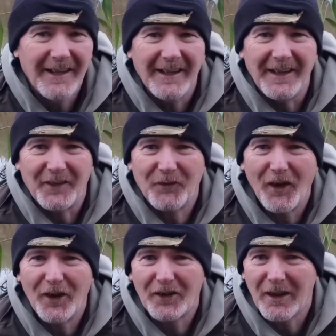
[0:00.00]
It's
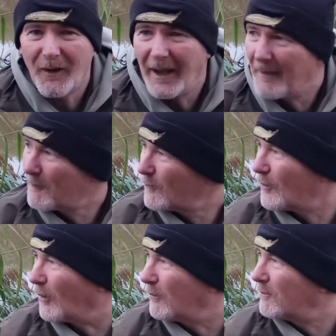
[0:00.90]
first light,
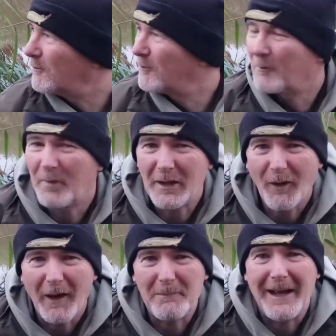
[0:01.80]
well, been
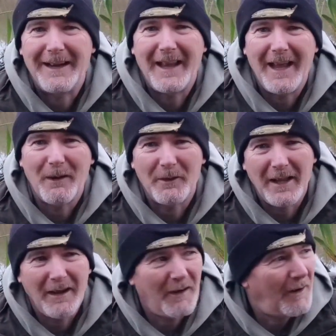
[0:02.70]
light about an hour,
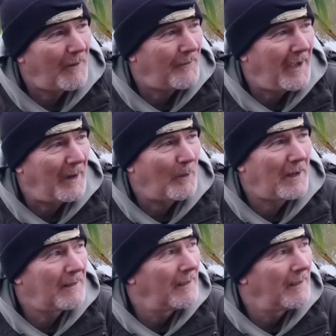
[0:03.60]
half hour.